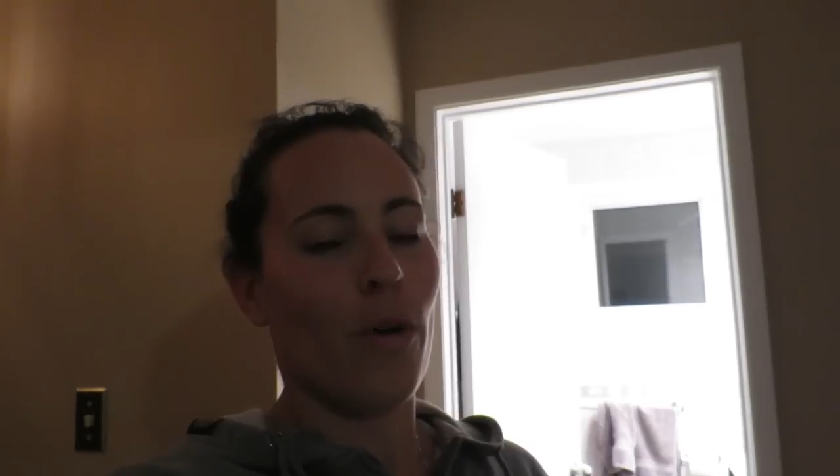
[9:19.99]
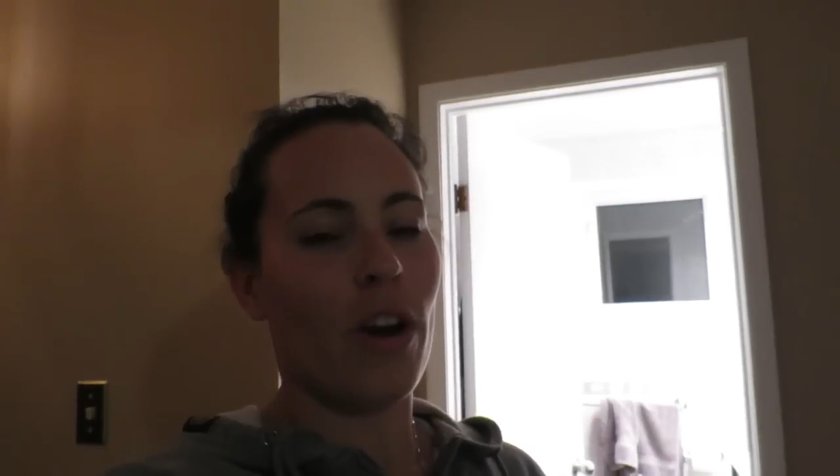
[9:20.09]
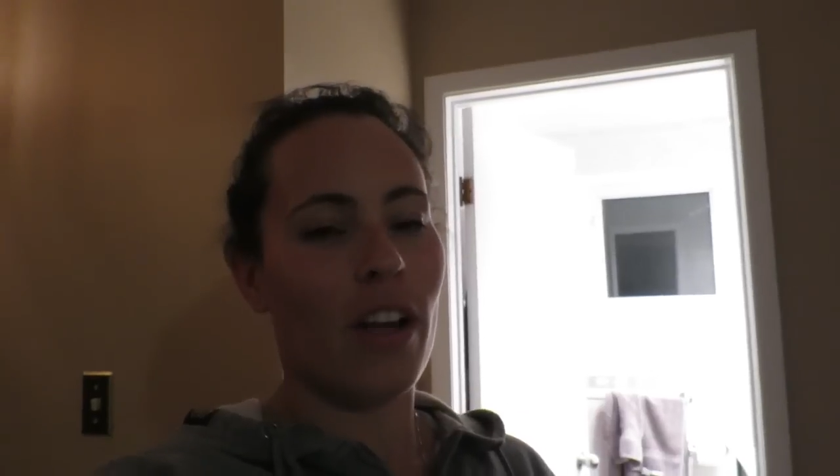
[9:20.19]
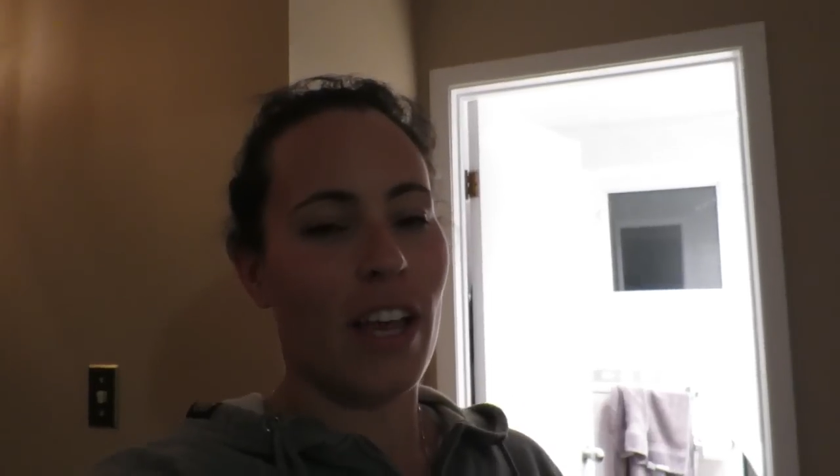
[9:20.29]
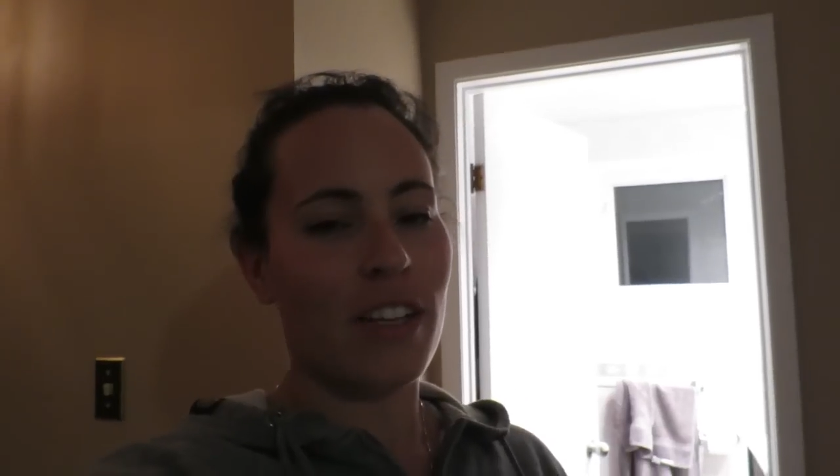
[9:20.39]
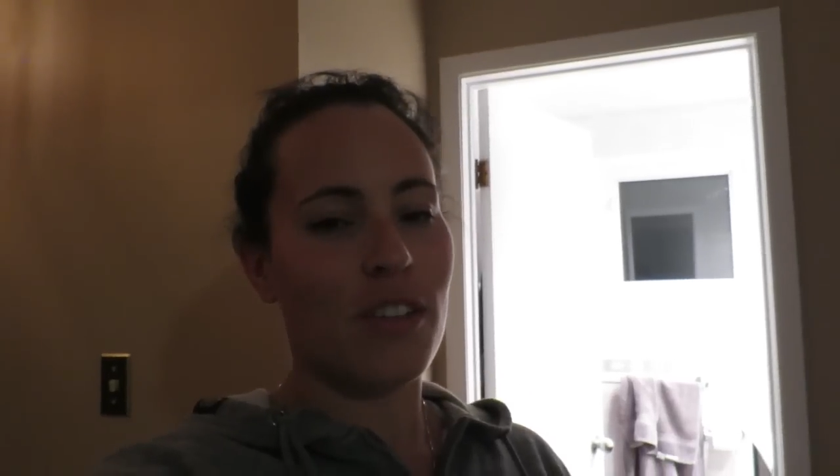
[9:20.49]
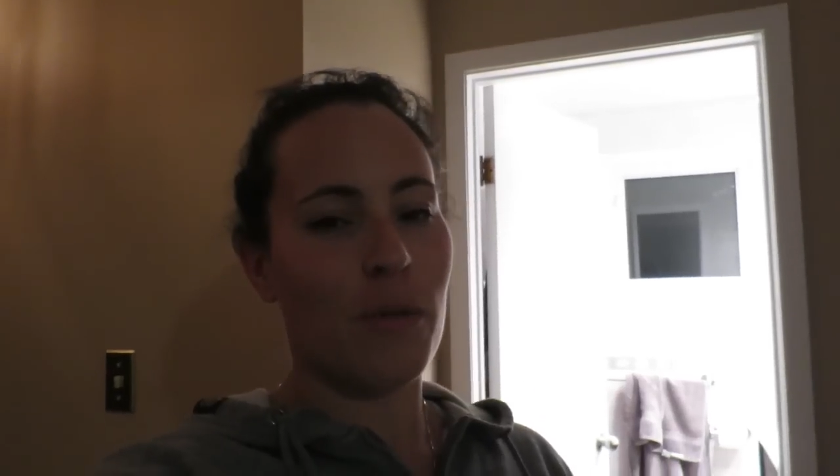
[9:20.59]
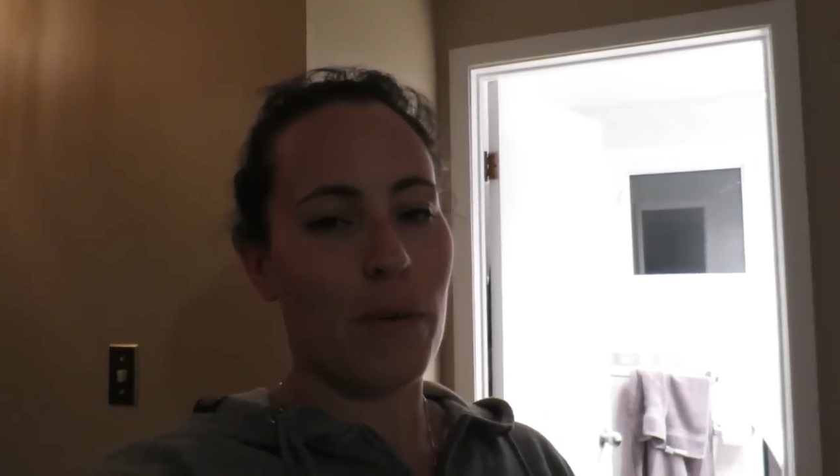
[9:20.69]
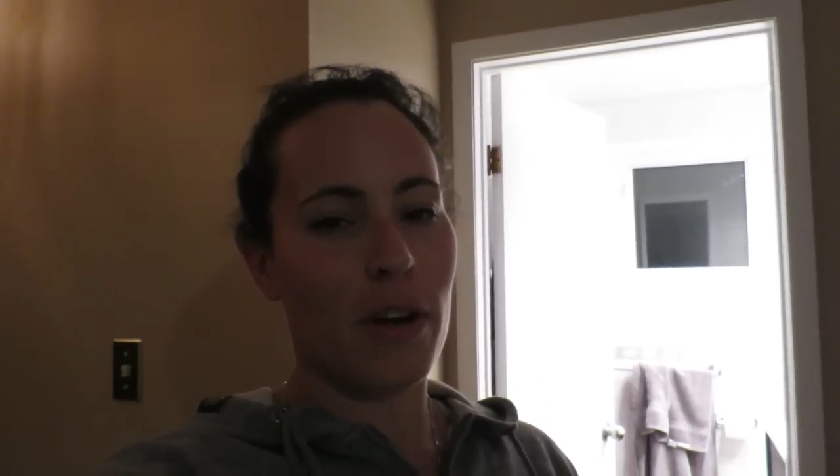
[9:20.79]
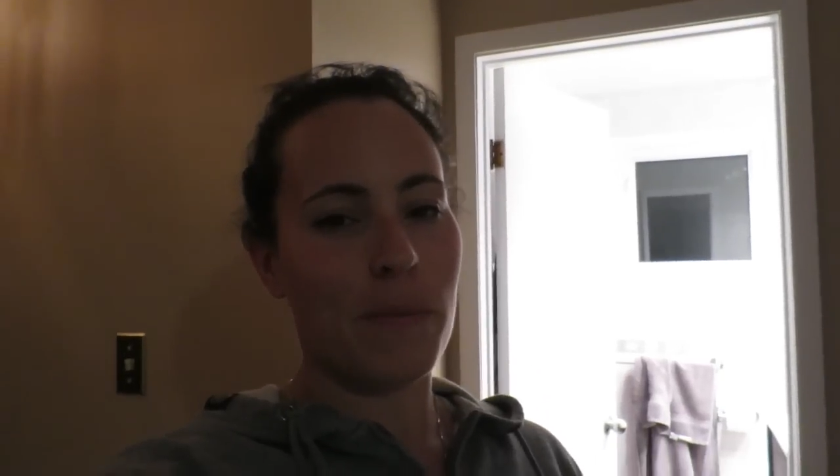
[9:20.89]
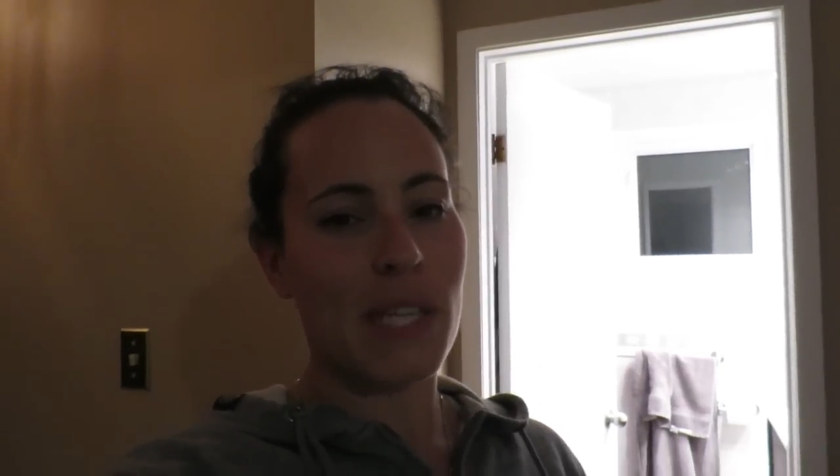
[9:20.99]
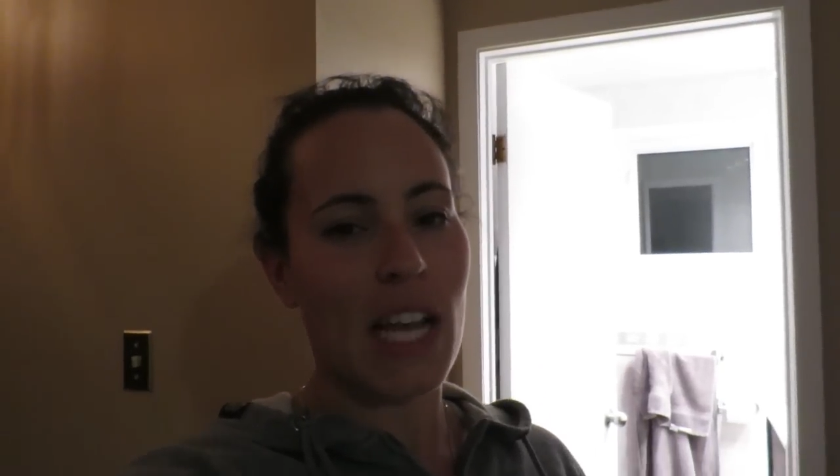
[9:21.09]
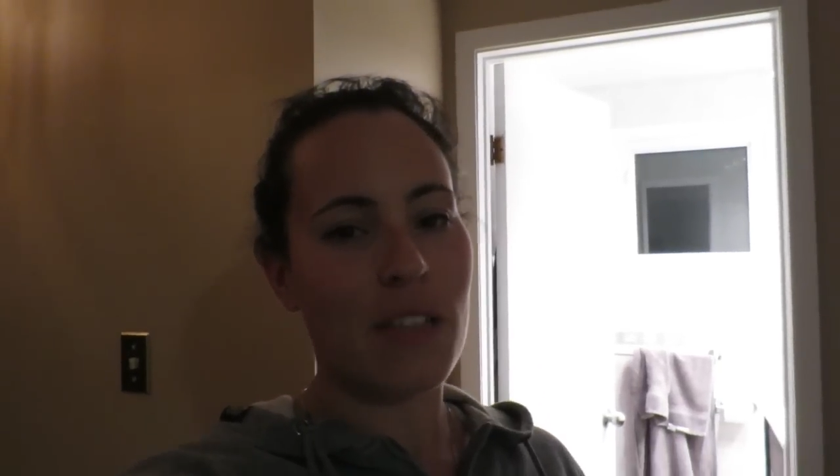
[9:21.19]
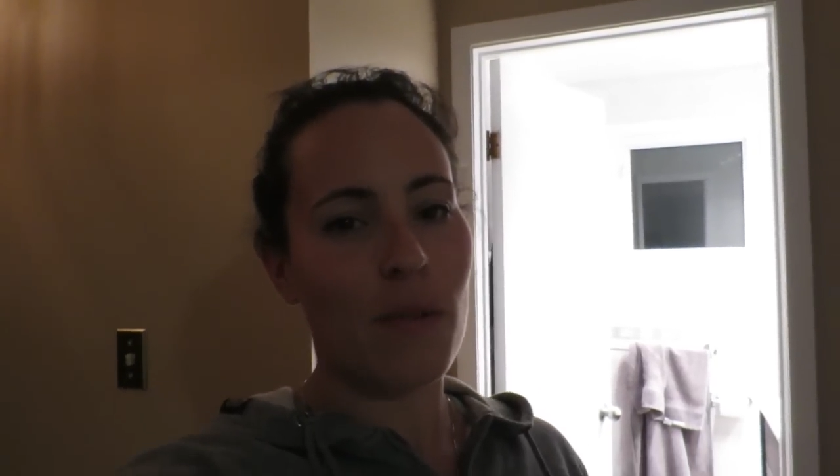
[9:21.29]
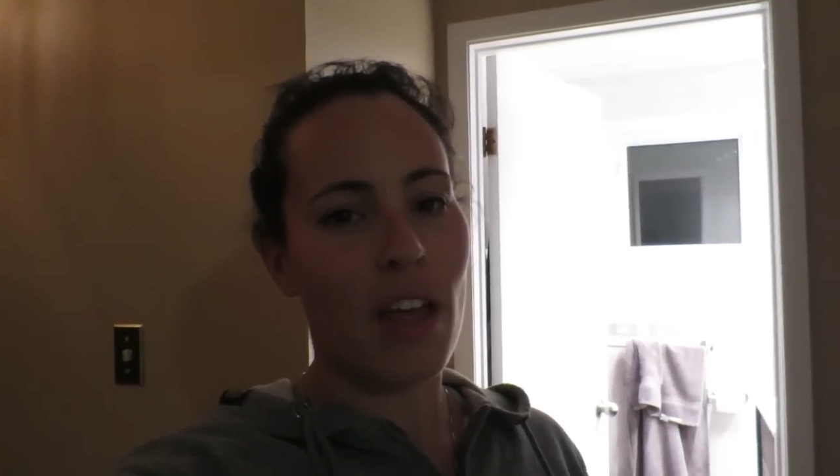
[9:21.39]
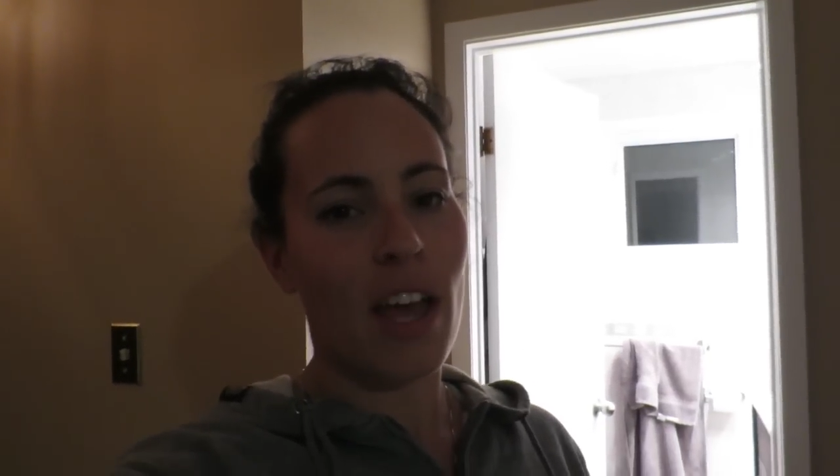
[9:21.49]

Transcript: We were like super obsessed with it